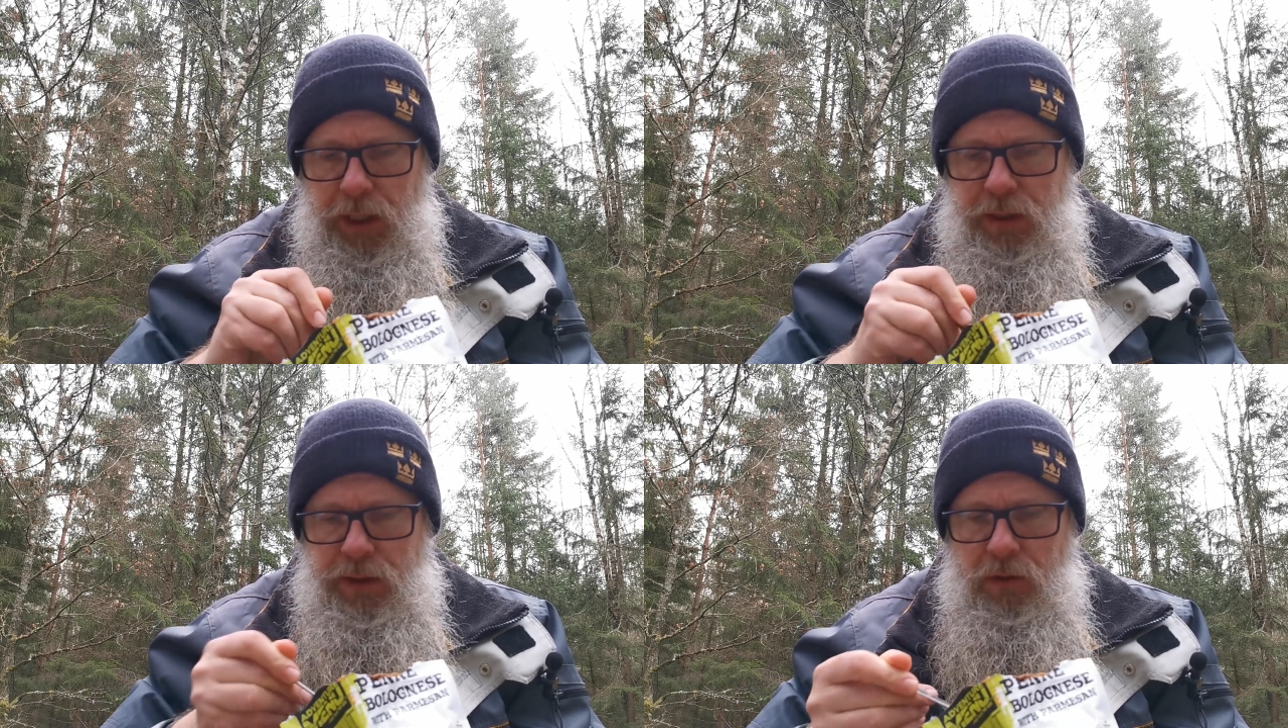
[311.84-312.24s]

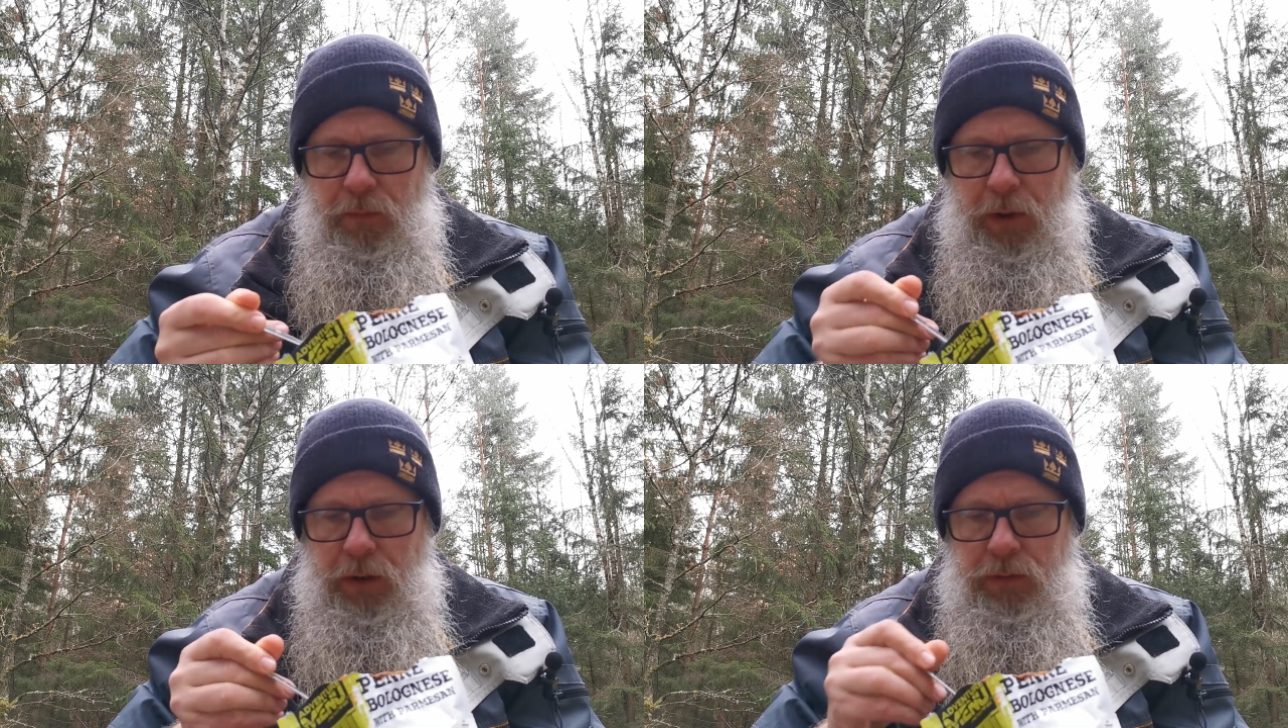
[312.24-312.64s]
Taste the
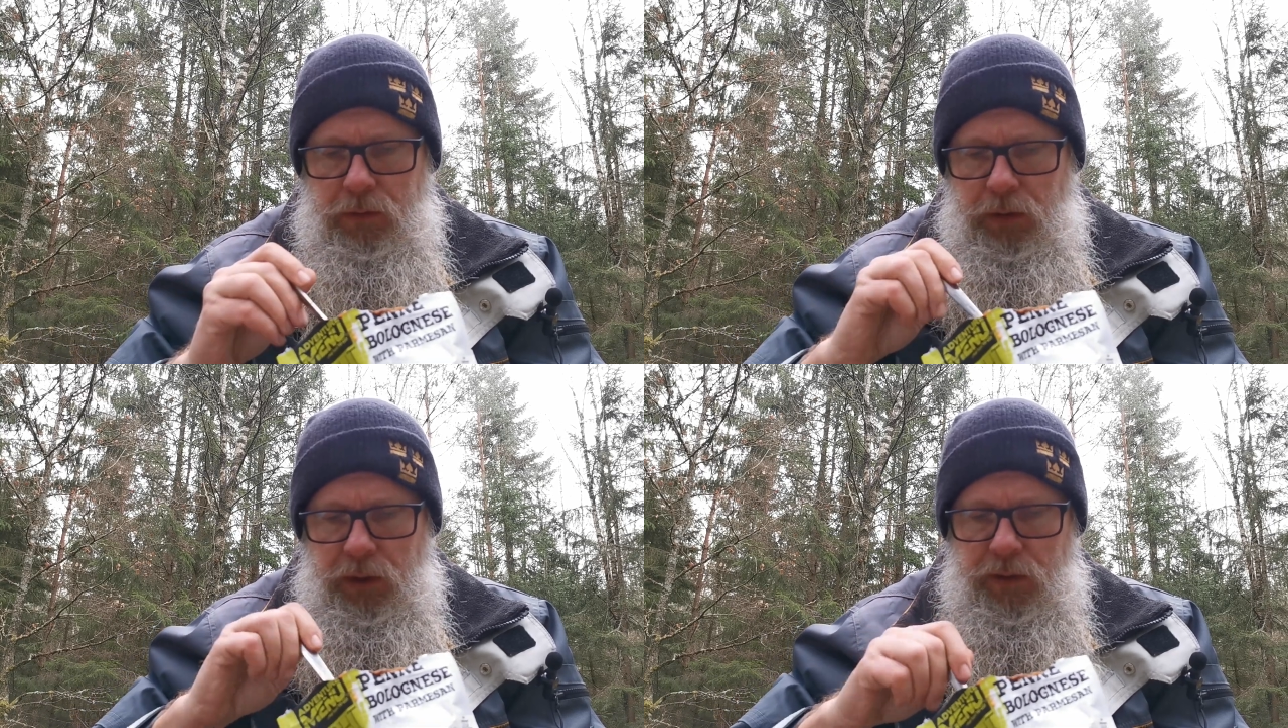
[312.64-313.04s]

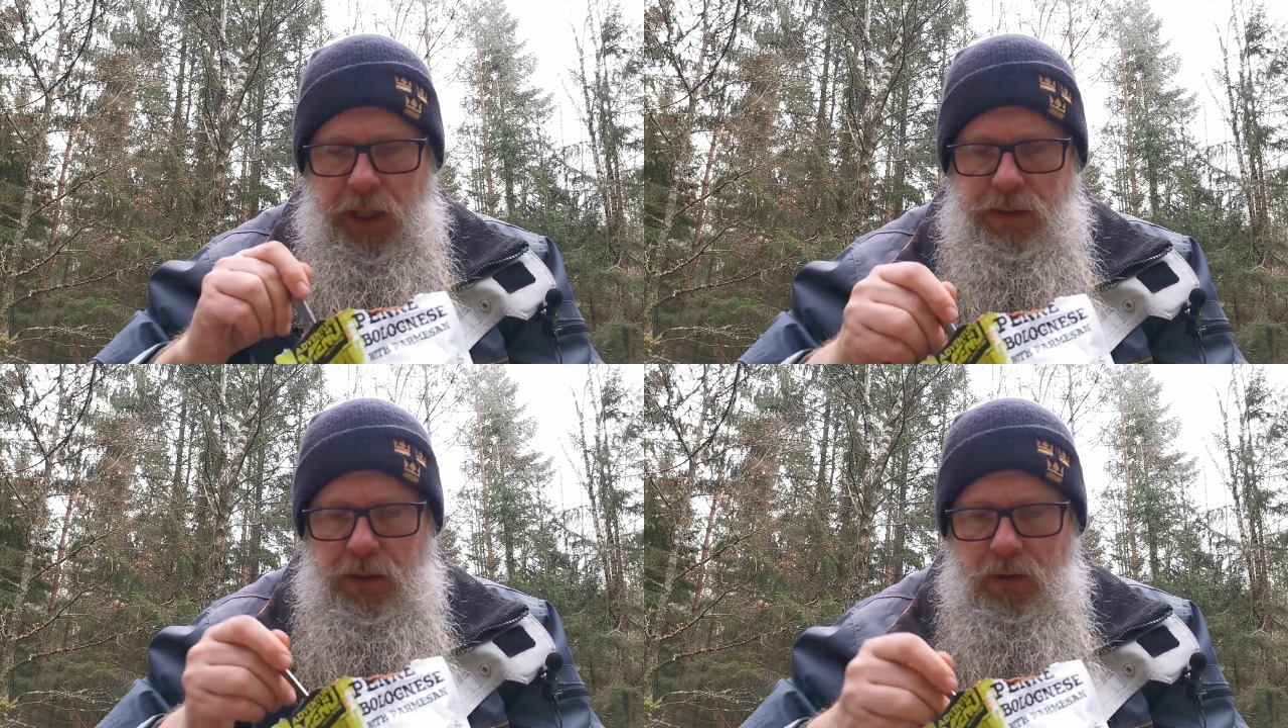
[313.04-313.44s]
tomato. You can
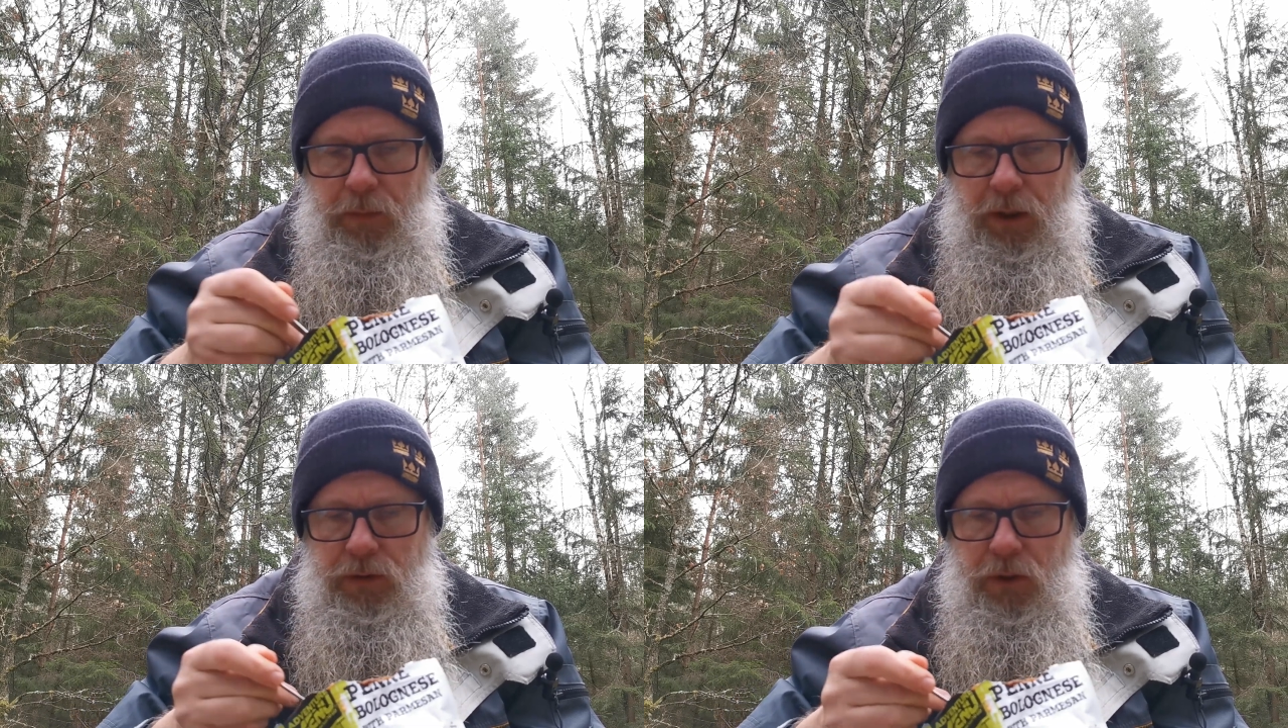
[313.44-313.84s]
taste the
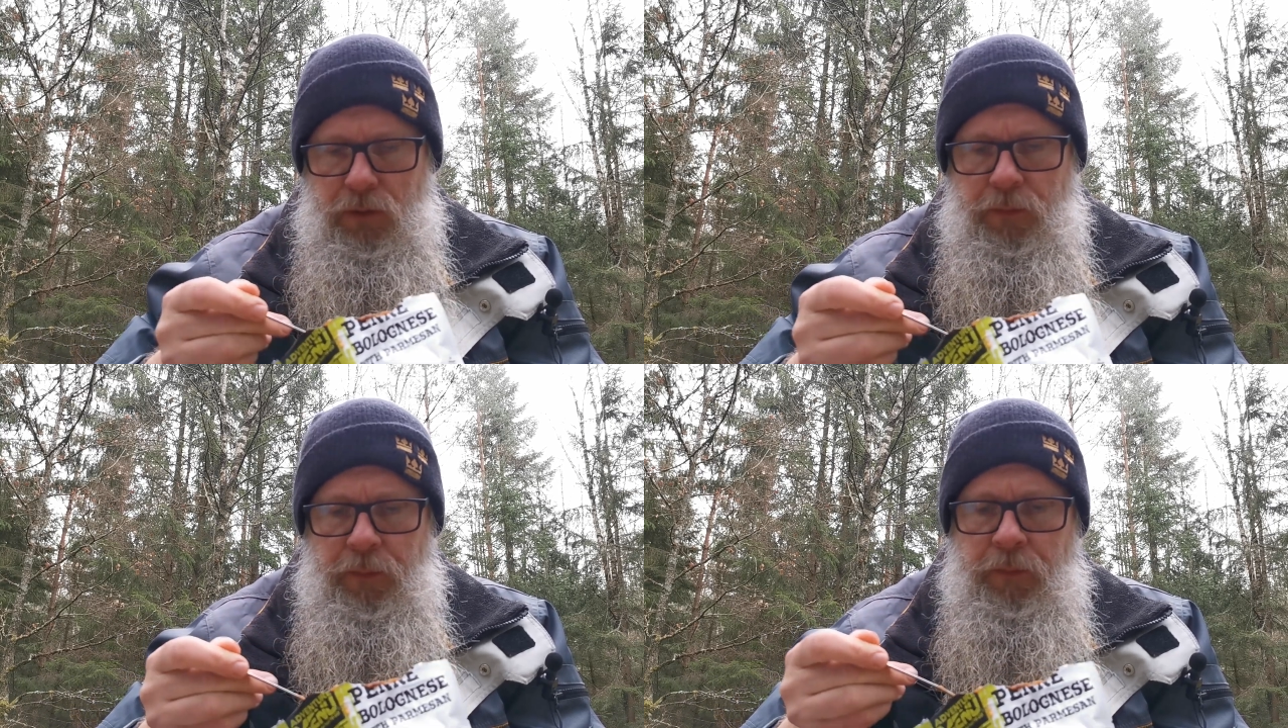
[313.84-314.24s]

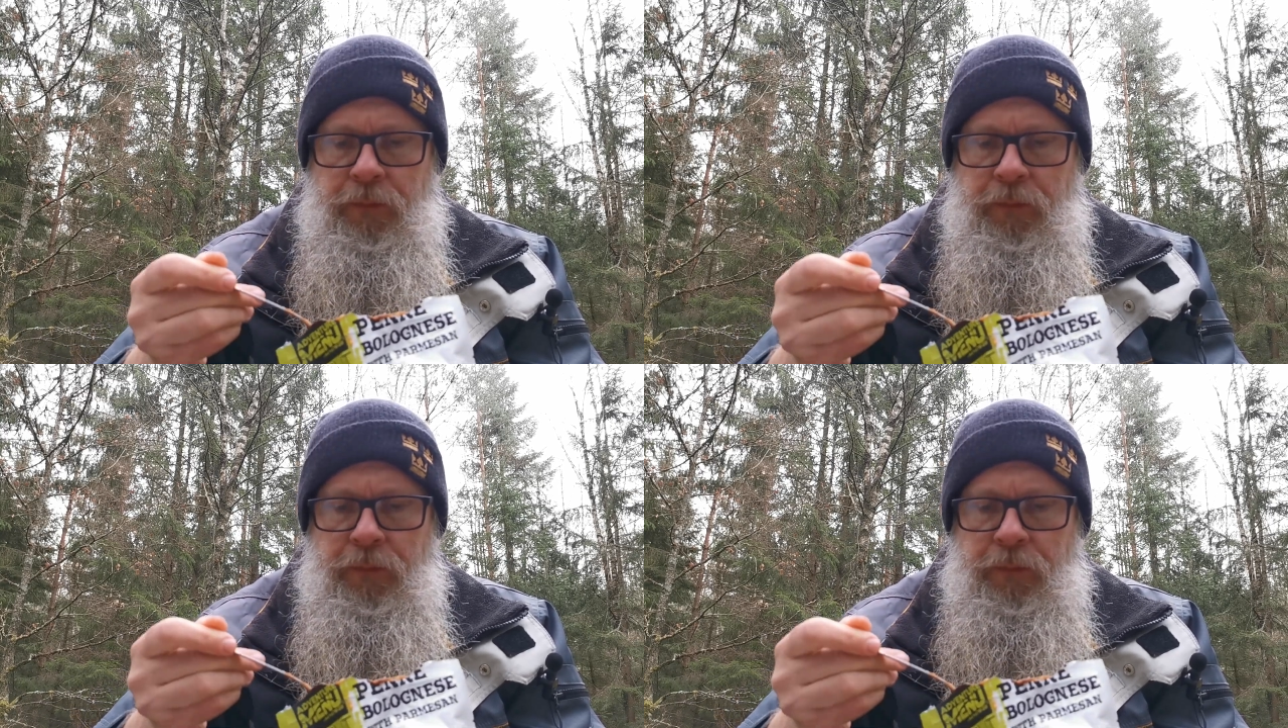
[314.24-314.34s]
tomato.